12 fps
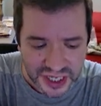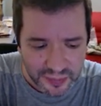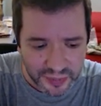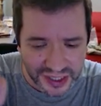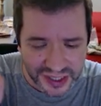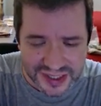
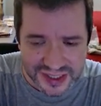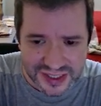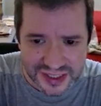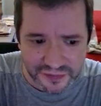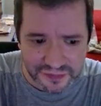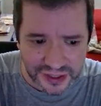but it's in
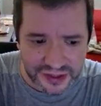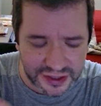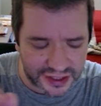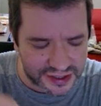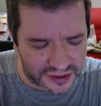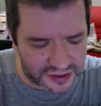stuff like
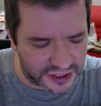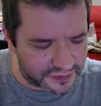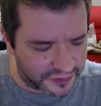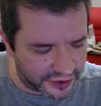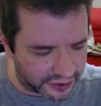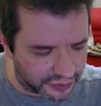this, in this
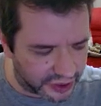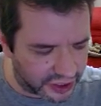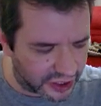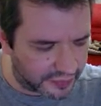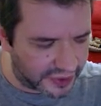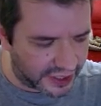video that we're going
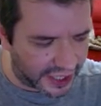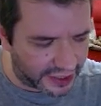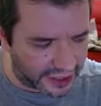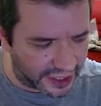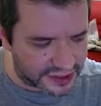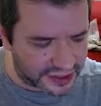to be
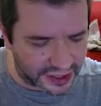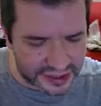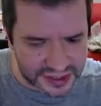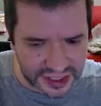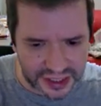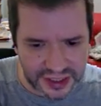analyzing in a
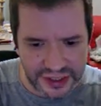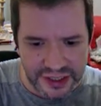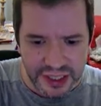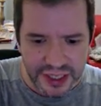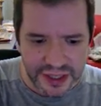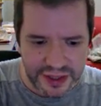second,
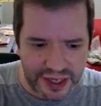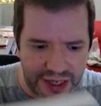that